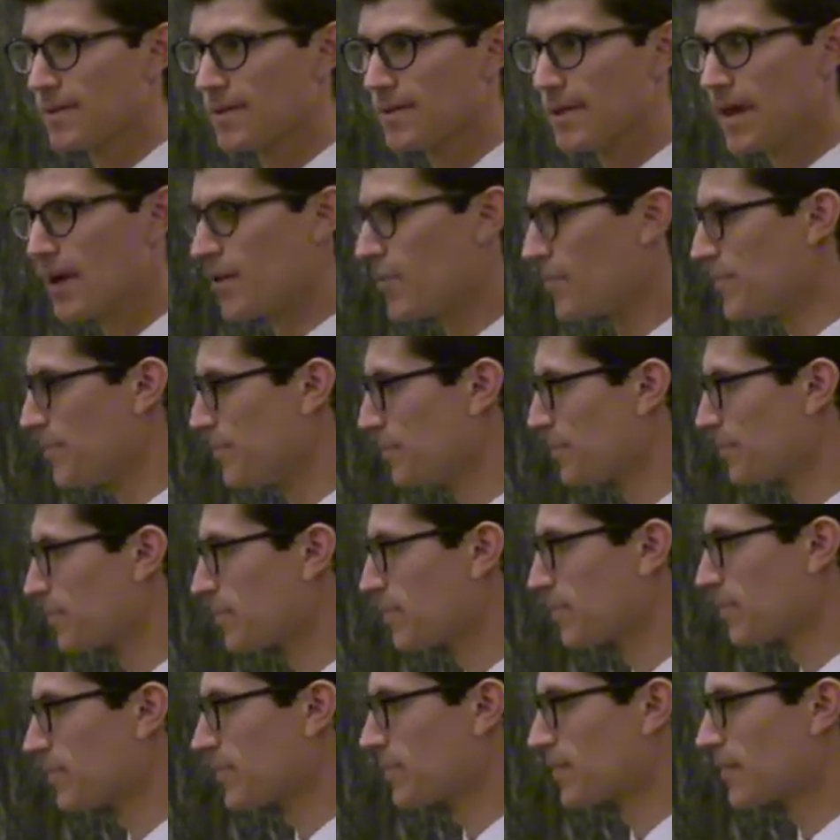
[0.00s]
Now,
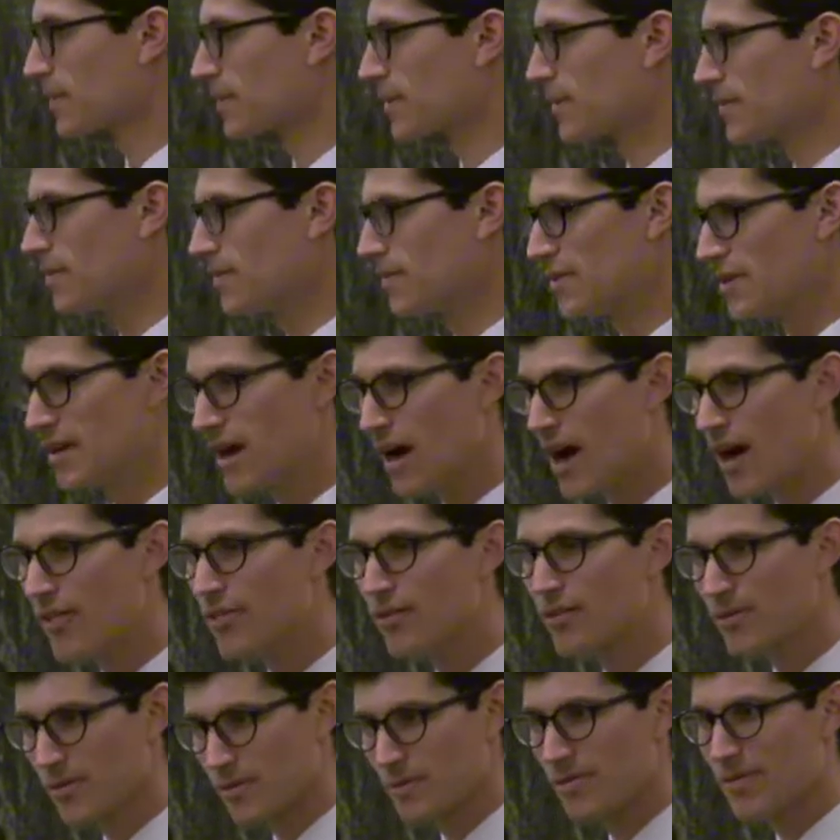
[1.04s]
the
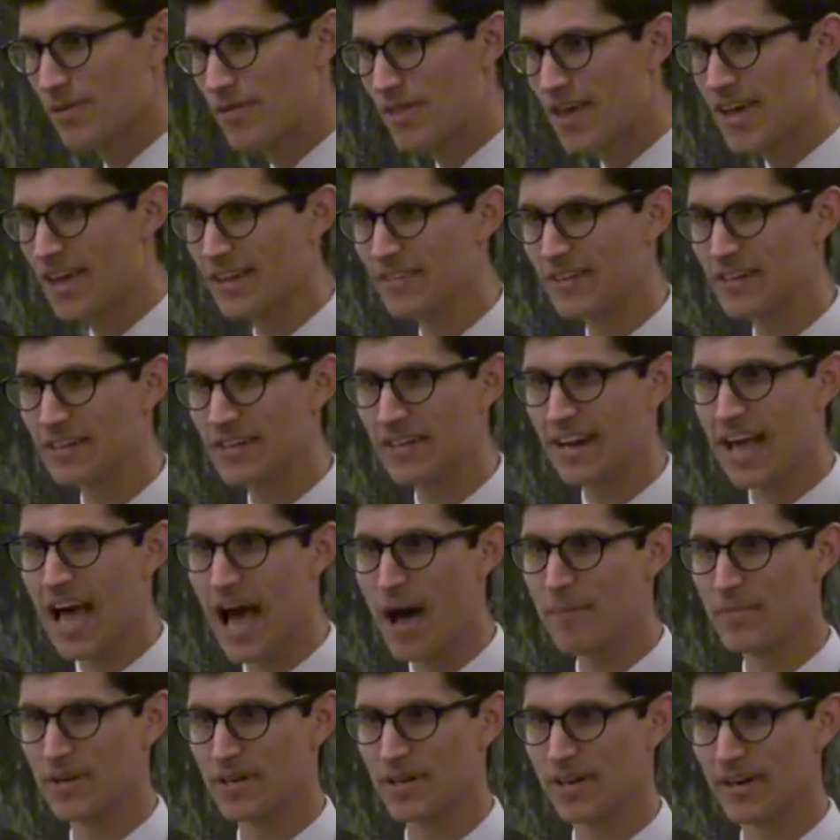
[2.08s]
other thing that can
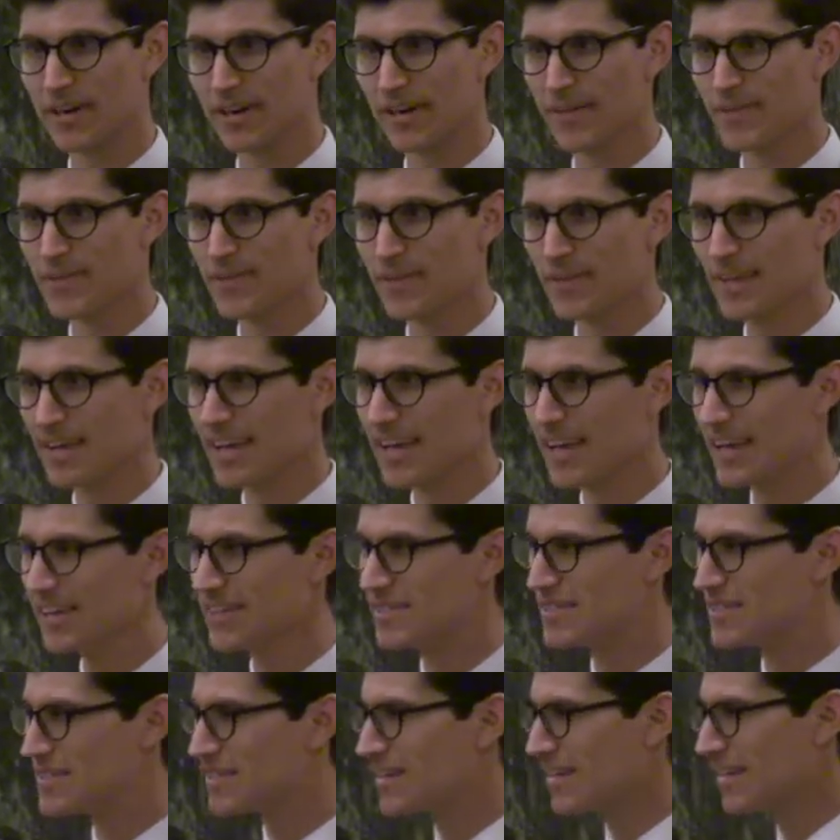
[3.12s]
happen
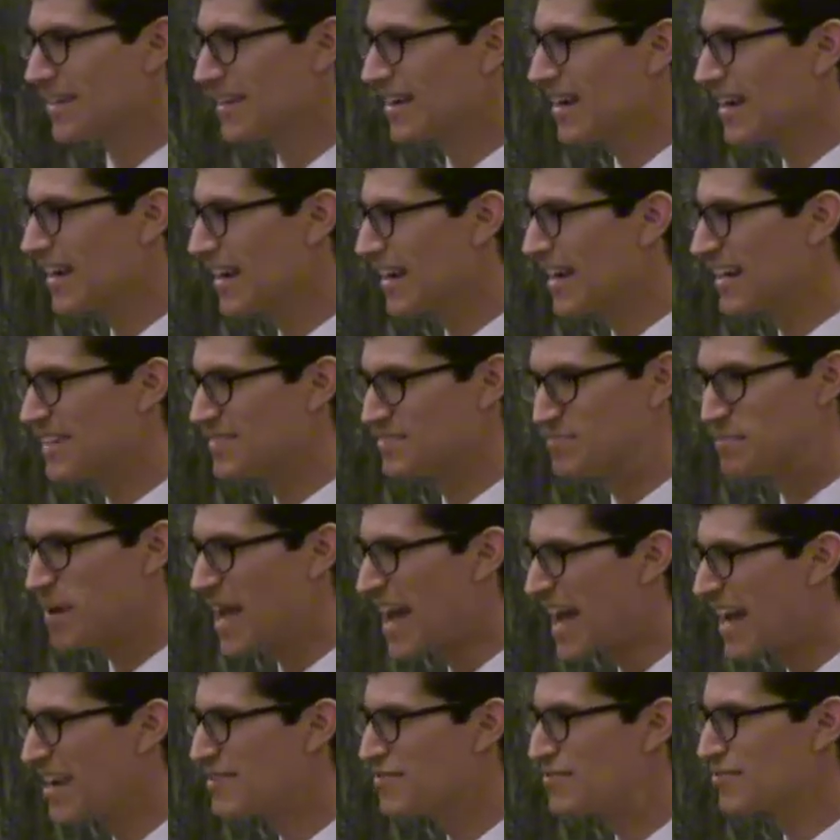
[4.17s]
is a
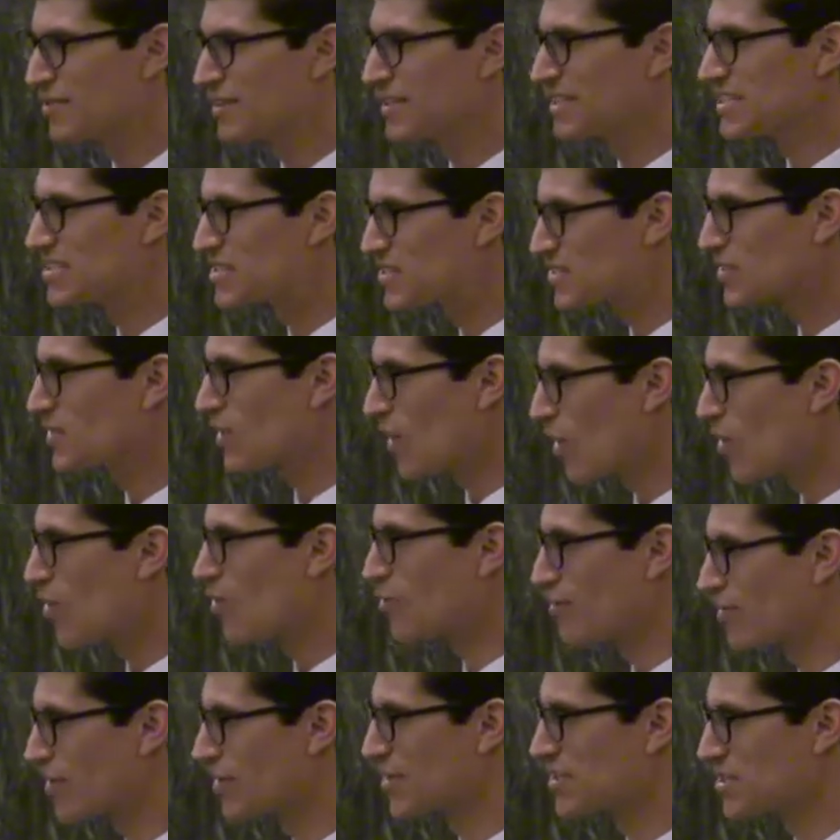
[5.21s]
painfully
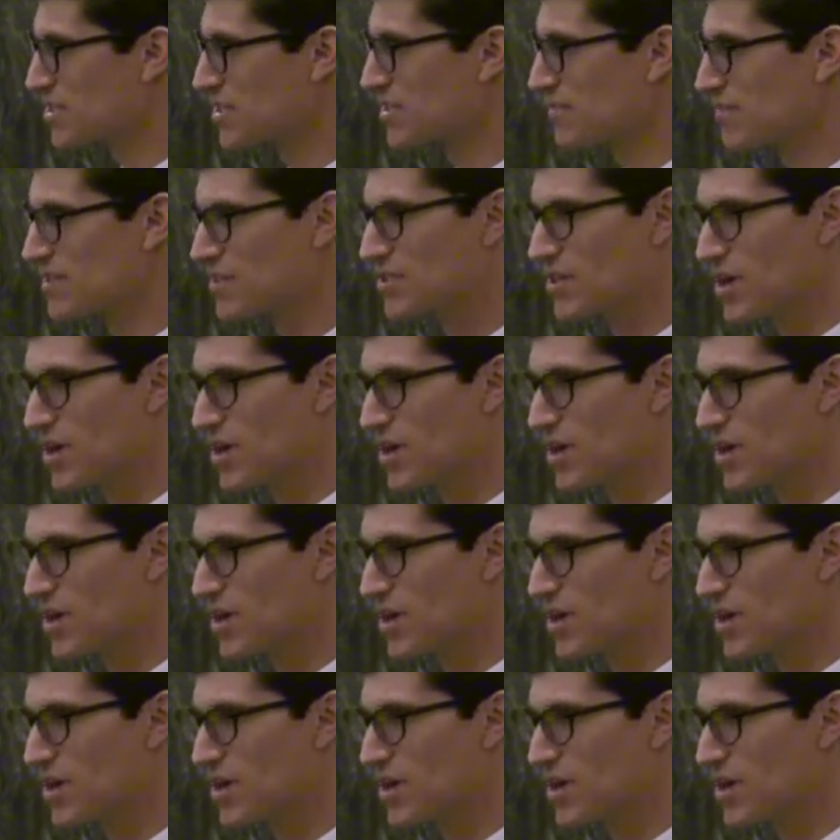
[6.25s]
slow version of this